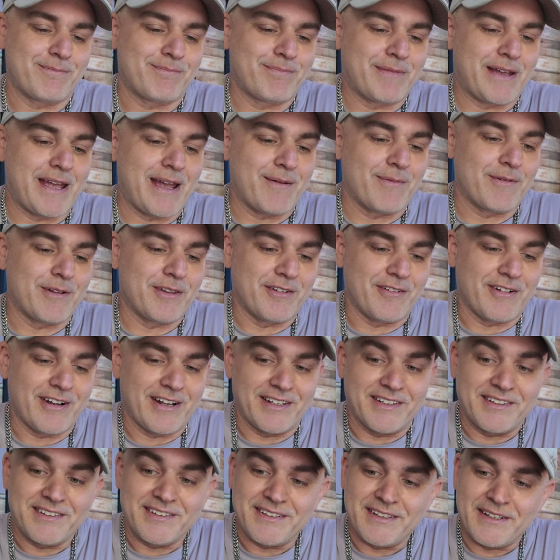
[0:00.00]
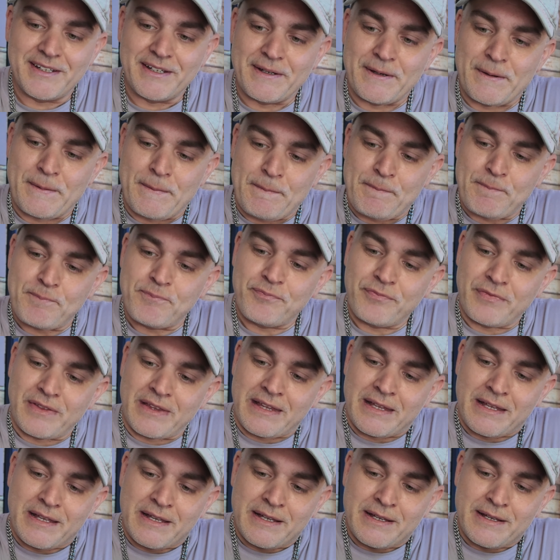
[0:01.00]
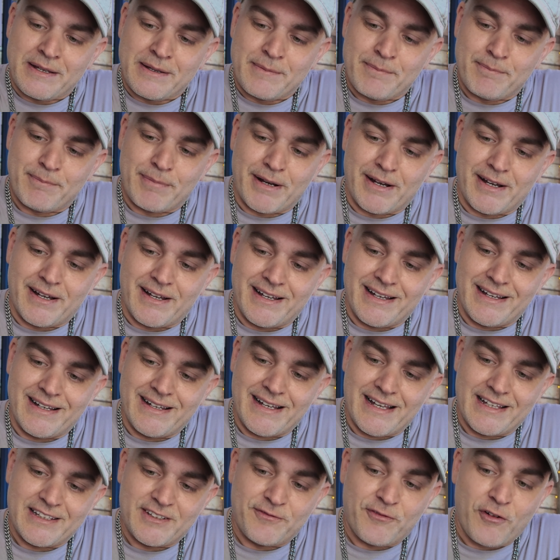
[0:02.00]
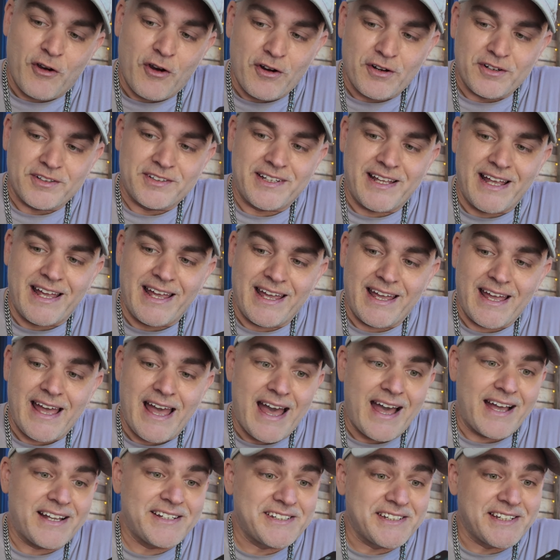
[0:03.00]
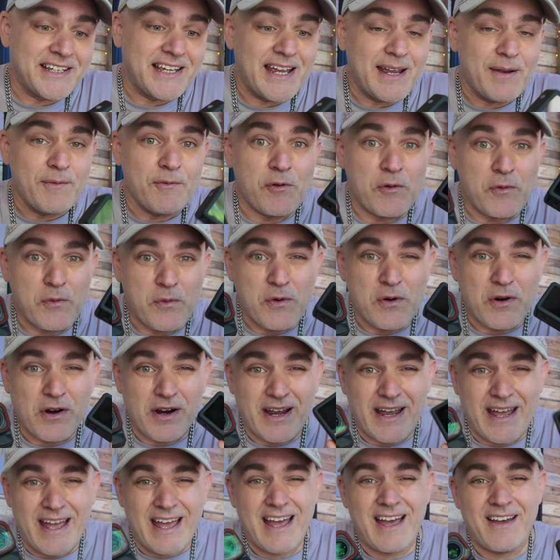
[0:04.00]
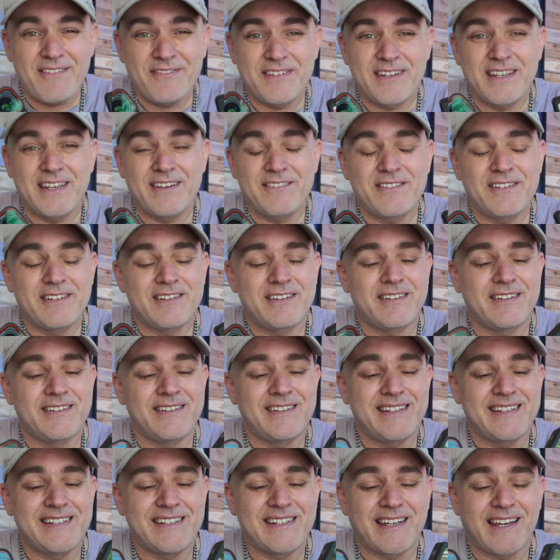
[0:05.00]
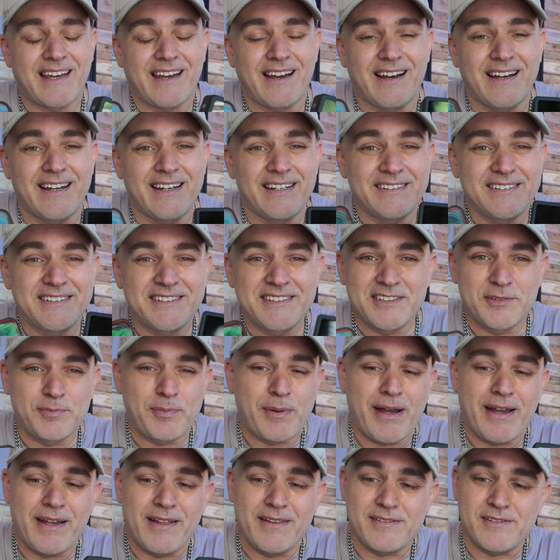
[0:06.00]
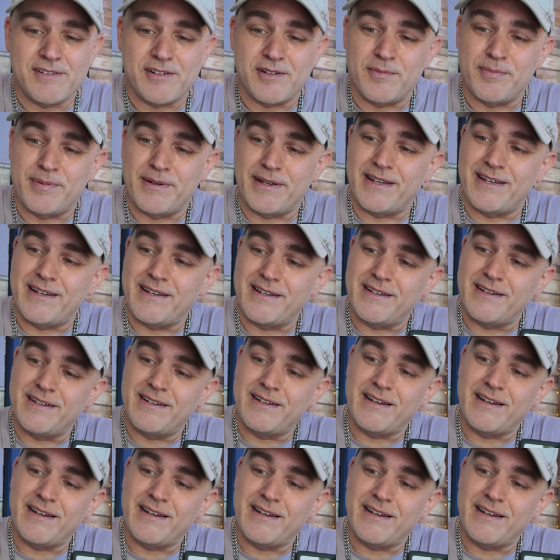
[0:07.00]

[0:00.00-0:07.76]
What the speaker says: camera there is. But as far as action camera war, I have to give it to DJI just by a little bit.